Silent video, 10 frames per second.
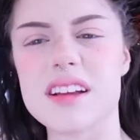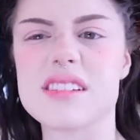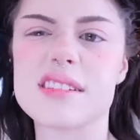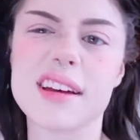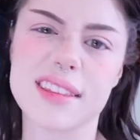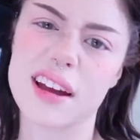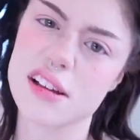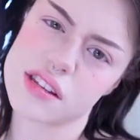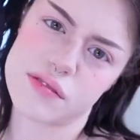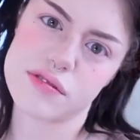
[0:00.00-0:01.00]
It's not
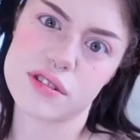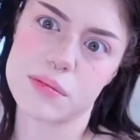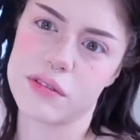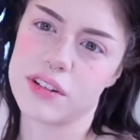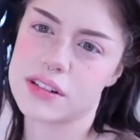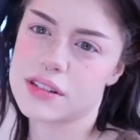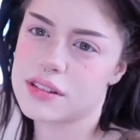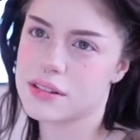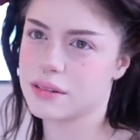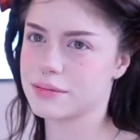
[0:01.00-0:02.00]
that easy for some of us.